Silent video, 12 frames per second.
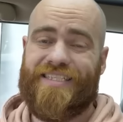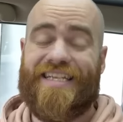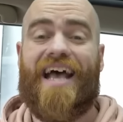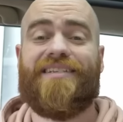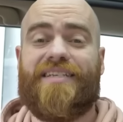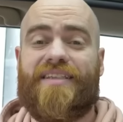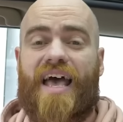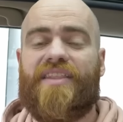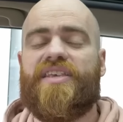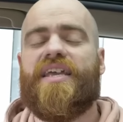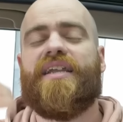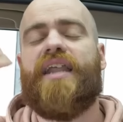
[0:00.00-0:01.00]
and add to that
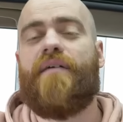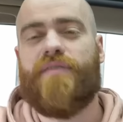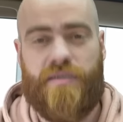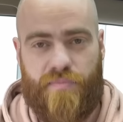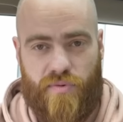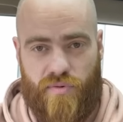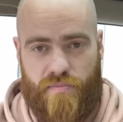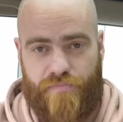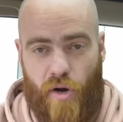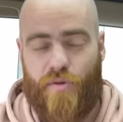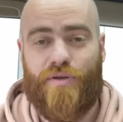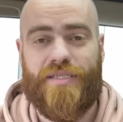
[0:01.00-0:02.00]
the inevitable
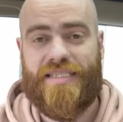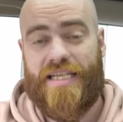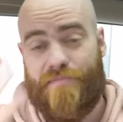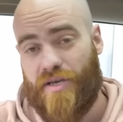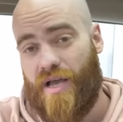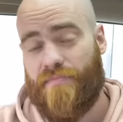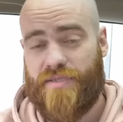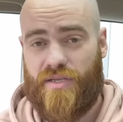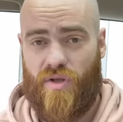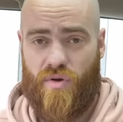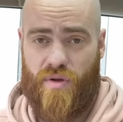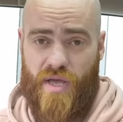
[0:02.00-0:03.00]
broken sleep that comes
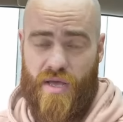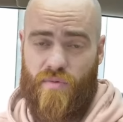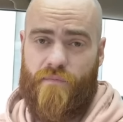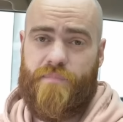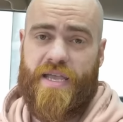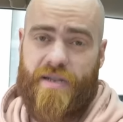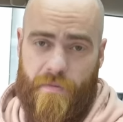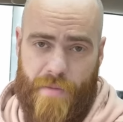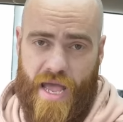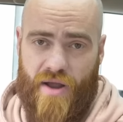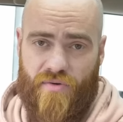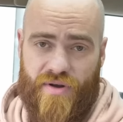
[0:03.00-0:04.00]
along with being a
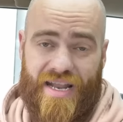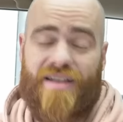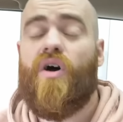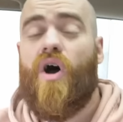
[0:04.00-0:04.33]
parent. And